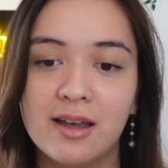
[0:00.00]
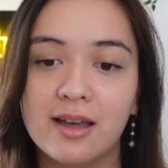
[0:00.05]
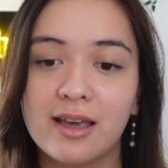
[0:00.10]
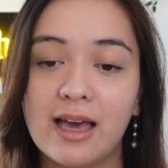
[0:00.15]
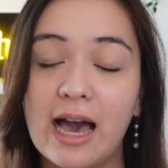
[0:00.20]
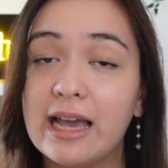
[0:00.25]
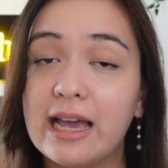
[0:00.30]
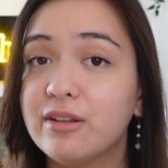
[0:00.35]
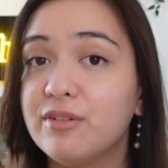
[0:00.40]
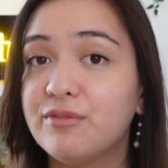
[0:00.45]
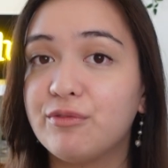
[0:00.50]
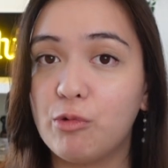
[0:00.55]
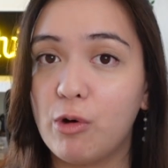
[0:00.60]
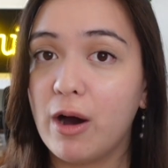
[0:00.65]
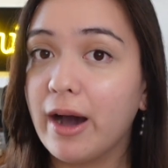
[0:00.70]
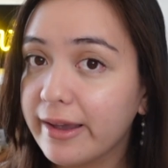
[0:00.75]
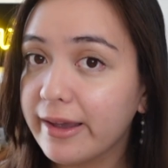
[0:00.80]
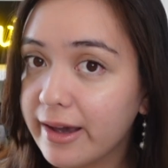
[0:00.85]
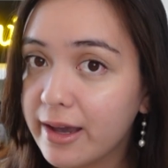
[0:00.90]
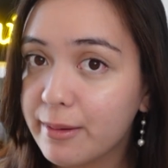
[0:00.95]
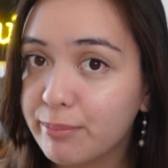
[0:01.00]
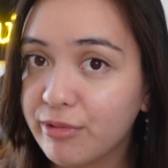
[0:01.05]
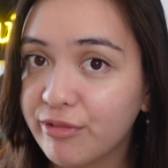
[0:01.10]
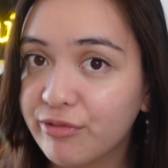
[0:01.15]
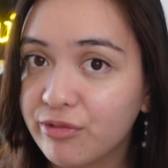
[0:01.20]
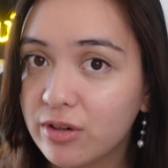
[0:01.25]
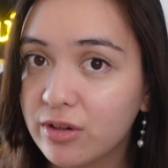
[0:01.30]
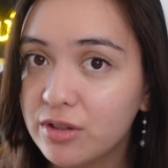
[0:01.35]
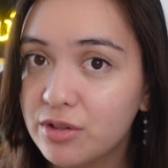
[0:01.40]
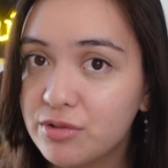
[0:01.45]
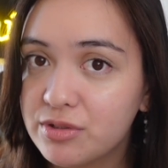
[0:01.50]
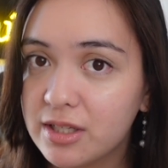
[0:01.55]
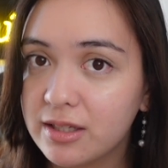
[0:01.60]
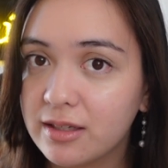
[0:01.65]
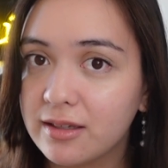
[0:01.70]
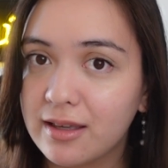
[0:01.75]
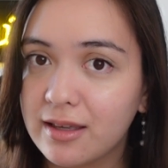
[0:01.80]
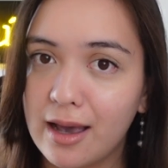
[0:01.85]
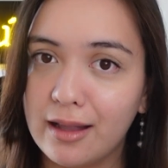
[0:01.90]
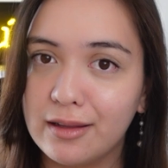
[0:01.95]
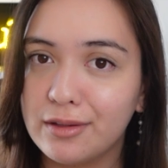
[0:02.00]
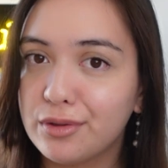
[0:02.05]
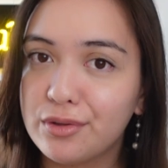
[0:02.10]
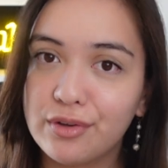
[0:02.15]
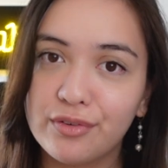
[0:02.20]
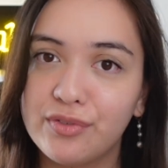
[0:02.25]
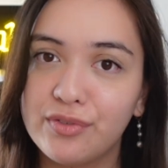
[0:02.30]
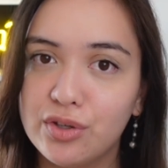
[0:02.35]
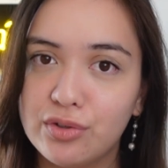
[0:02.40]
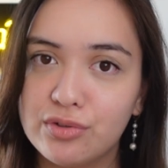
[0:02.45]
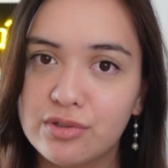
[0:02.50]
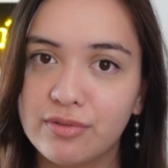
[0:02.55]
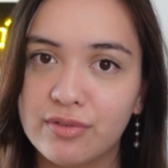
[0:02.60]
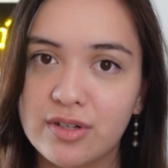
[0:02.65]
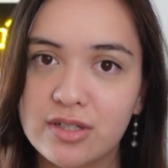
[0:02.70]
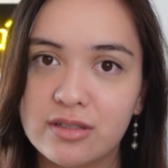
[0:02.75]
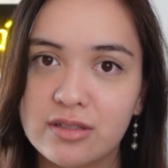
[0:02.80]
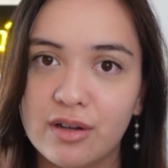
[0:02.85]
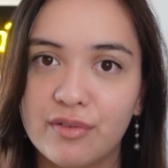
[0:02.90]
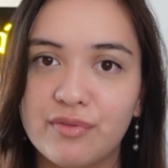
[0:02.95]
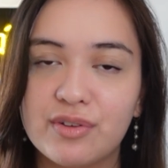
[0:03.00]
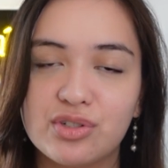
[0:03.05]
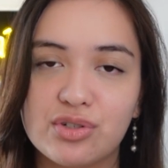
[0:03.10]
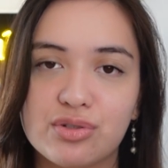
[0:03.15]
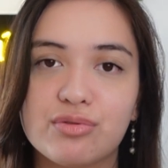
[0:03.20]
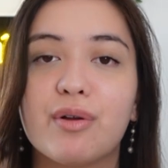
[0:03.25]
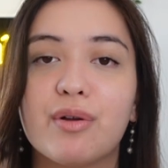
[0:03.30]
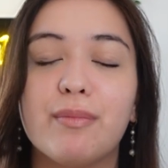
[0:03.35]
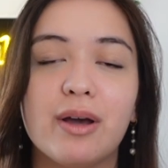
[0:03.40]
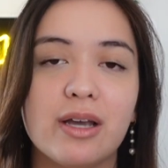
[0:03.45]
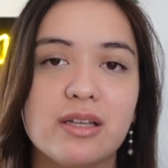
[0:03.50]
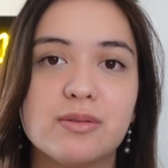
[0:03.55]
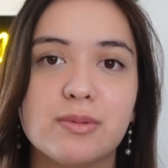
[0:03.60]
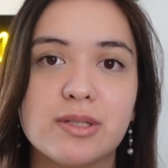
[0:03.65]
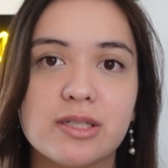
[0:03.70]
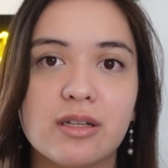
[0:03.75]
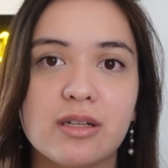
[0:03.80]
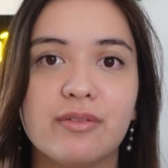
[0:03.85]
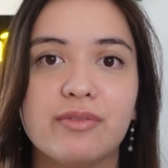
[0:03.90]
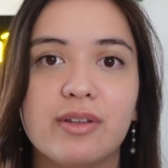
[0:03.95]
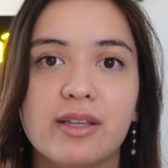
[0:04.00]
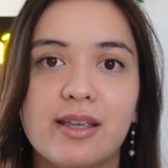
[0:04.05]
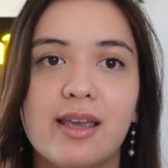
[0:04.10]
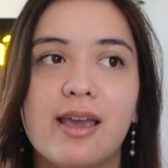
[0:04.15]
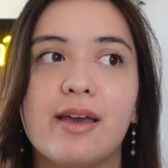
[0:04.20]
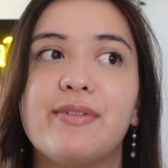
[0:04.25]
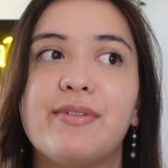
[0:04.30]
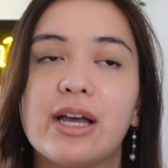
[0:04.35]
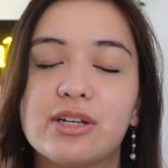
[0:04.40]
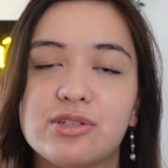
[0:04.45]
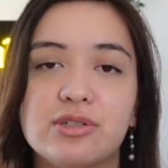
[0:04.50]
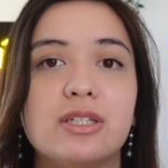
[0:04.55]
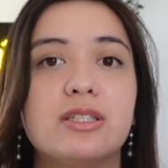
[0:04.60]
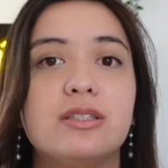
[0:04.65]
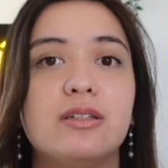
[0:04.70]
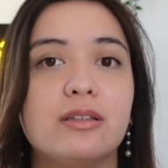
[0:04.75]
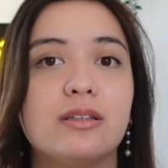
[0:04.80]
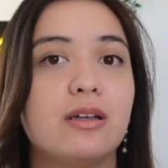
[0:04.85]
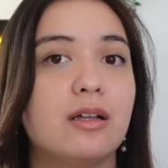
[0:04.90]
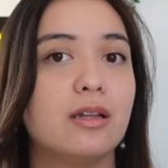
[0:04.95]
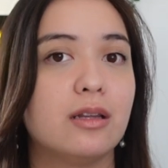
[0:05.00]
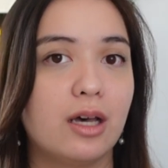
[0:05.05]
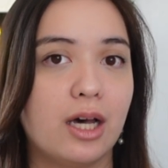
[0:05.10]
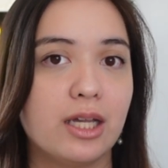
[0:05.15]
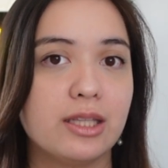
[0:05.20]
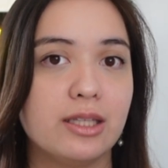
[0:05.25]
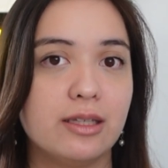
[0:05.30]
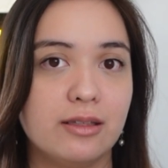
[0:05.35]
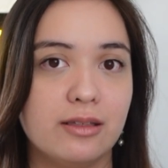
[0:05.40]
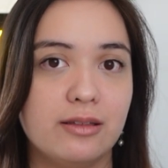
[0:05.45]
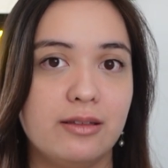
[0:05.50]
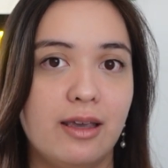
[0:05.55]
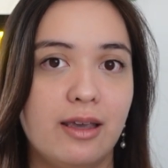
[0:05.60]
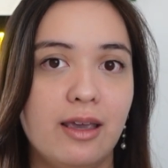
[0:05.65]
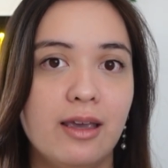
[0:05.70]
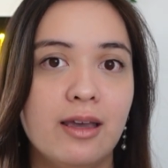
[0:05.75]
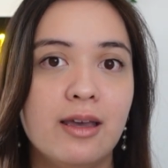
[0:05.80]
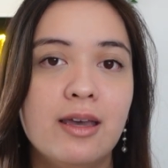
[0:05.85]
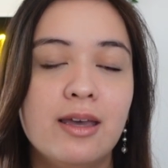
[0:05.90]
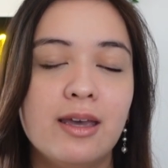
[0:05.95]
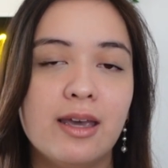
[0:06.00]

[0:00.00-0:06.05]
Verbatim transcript: kind of why I prefer using calendar views for stuff. It just reminds myself that, hey, I've actually done a lot in a day.